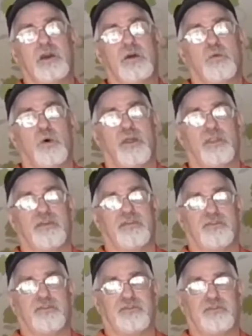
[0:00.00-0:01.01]
what the
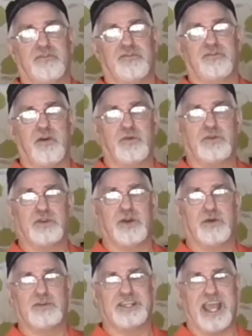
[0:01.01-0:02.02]

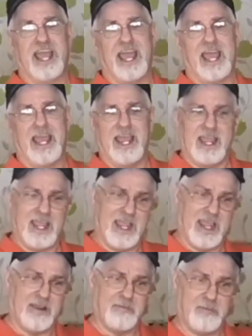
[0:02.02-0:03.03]
photos are,
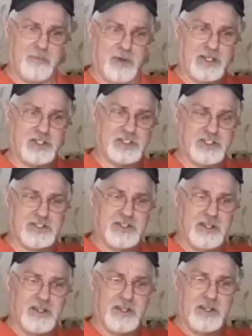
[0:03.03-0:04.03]
plus
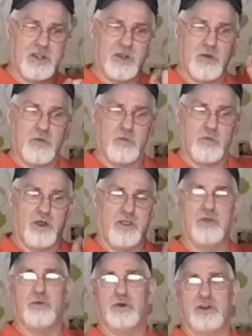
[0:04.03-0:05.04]
what
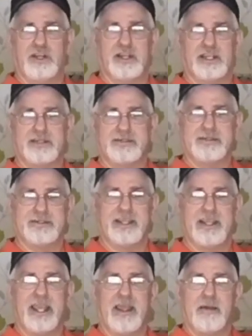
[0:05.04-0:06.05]
the word is,
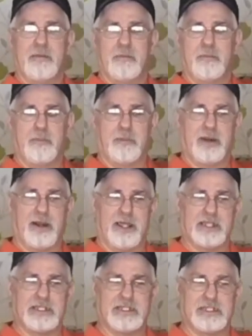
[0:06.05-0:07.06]

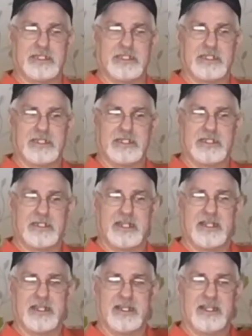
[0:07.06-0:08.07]
plus
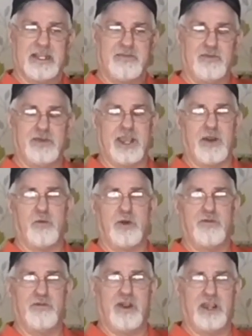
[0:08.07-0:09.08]
if you get
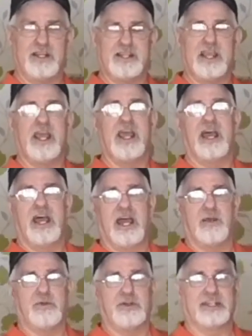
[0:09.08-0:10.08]
one right, I
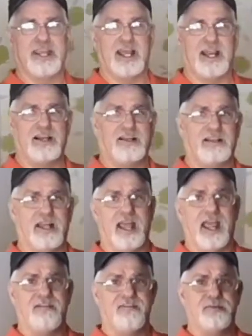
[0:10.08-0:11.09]
will tell
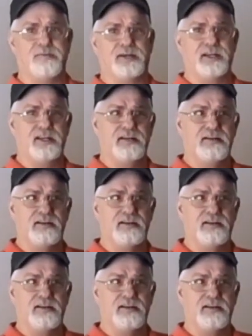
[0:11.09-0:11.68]
everybody